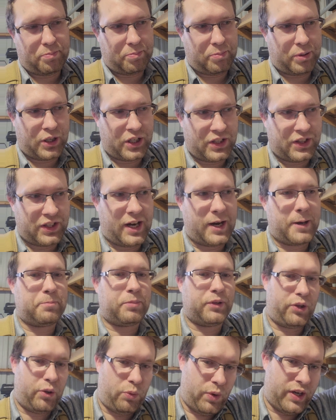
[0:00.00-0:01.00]
put it there,
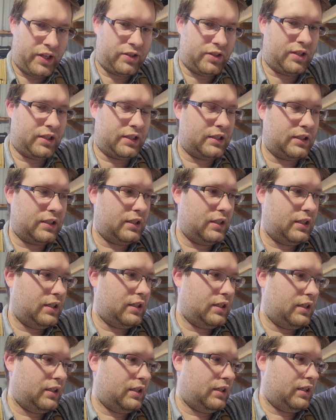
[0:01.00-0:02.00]
put the wings on.
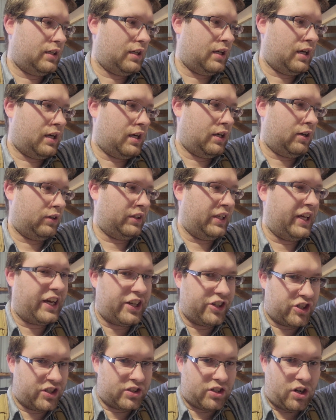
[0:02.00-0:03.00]

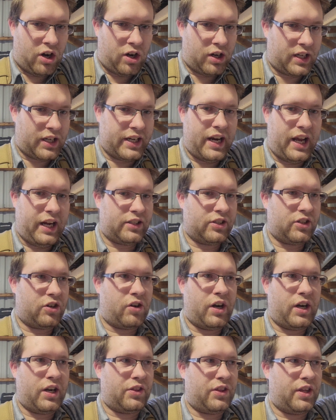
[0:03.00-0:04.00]
Linkages aren't connected
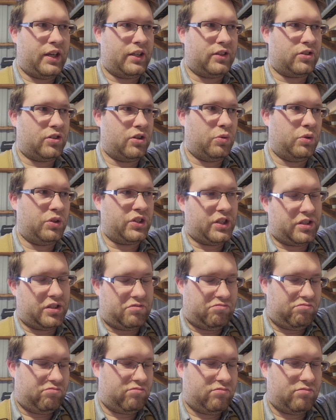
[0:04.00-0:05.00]
or anything, so
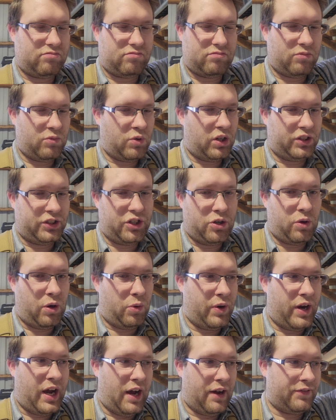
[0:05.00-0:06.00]
we'll do
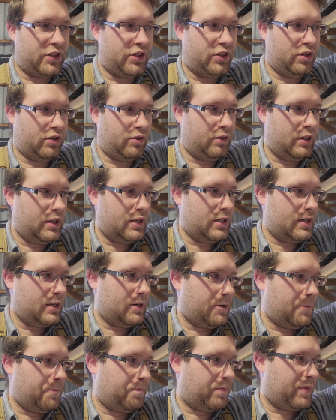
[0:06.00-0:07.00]
what we have to do.
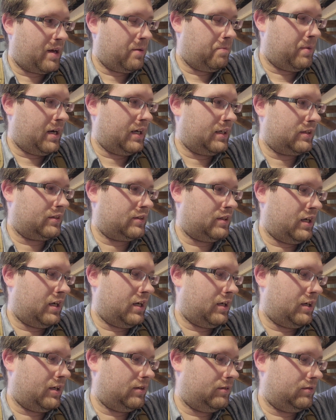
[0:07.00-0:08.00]
But
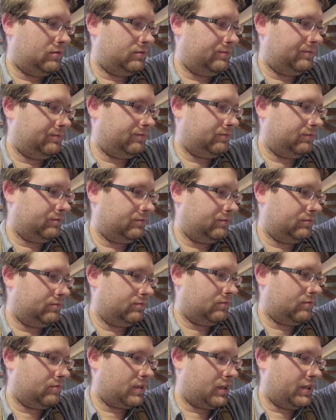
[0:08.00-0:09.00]

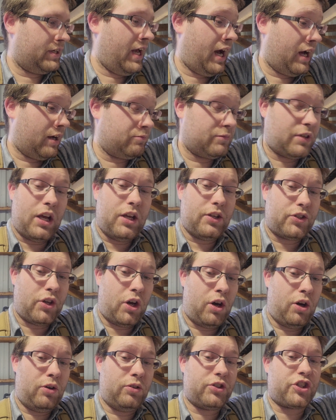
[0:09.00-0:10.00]
yeah.
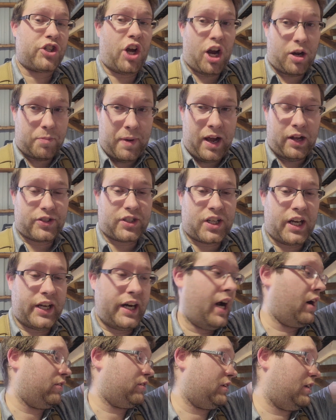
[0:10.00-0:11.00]
So shock mounts cut
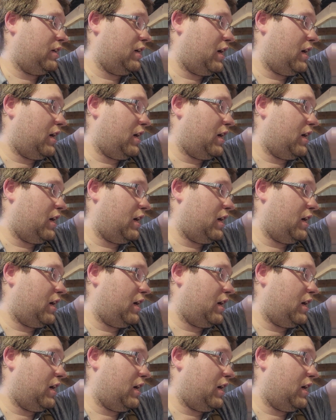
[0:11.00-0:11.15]
out.